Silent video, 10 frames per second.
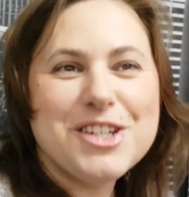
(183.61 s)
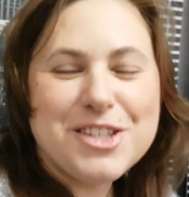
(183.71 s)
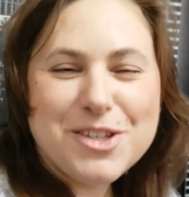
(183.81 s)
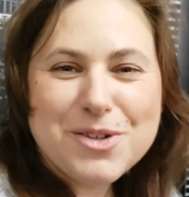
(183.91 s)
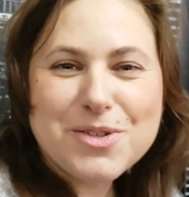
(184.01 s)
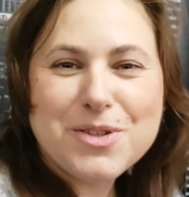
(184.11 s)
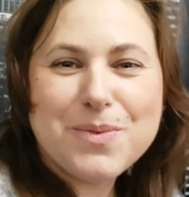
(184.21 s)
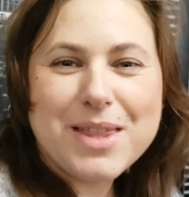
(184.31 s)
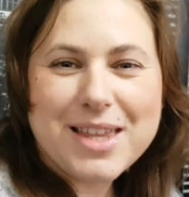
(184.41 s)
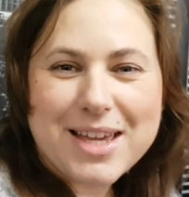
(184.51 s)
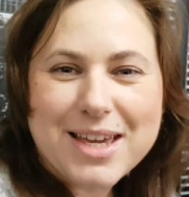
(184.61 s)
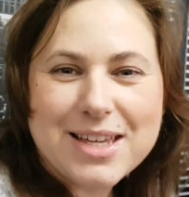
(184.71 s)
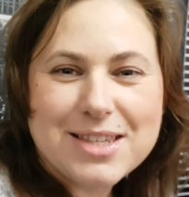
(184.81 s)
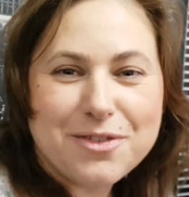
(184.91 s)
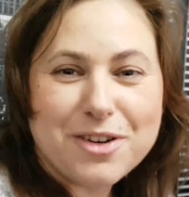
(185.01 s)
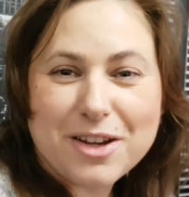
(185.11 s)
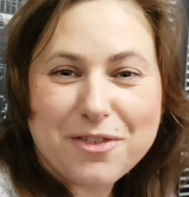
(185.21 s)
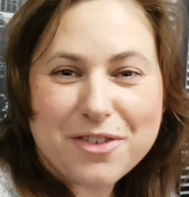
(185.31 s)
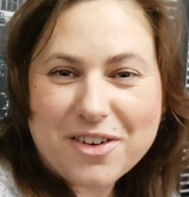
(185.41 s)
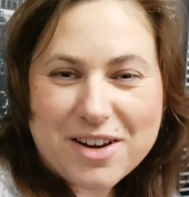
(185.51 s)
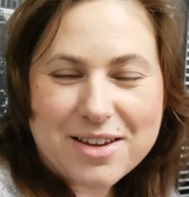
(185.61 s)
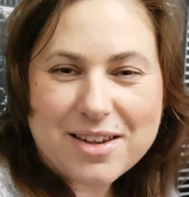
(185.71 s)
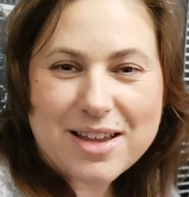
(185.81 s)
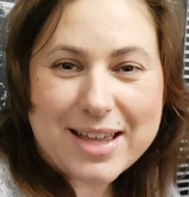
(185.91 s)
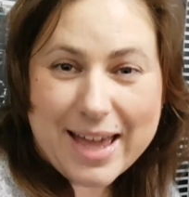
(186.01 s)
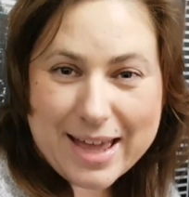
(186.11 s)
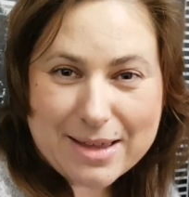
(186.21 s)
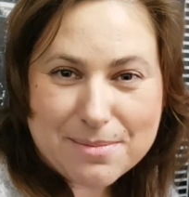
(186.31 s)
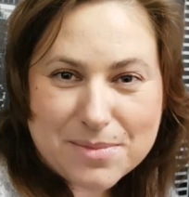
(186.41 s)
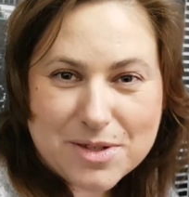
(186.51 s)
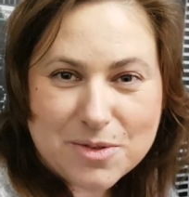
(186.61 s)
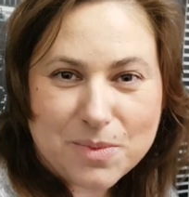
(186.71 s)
is used with the kids for different games.